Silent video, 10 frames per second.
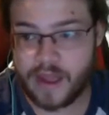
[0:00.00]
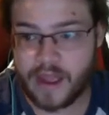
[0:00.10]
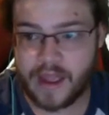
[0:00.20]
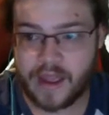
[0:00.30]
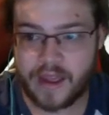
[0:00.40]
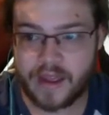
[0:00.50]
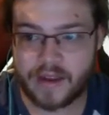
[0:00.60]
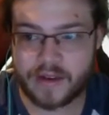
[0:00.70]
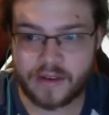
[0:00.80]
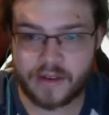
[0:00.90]

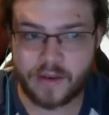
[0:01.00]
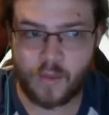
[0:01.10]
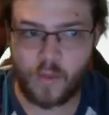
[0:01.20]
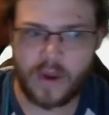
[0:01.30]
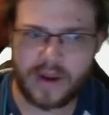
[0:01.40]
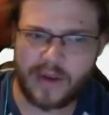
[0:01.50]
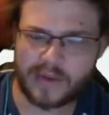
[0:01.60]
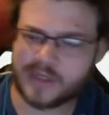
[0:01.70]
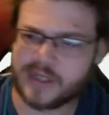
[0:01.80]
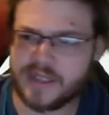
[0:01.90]
And what
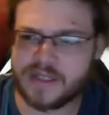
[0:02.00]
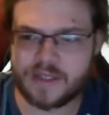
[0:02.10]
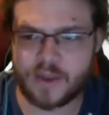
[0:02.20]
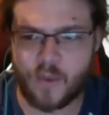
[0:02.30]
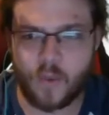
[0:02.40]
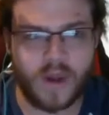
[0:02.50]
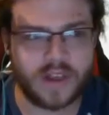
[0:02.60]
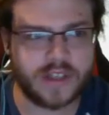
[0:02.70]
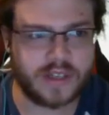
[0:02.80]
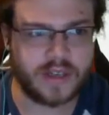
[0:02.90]
else is the question?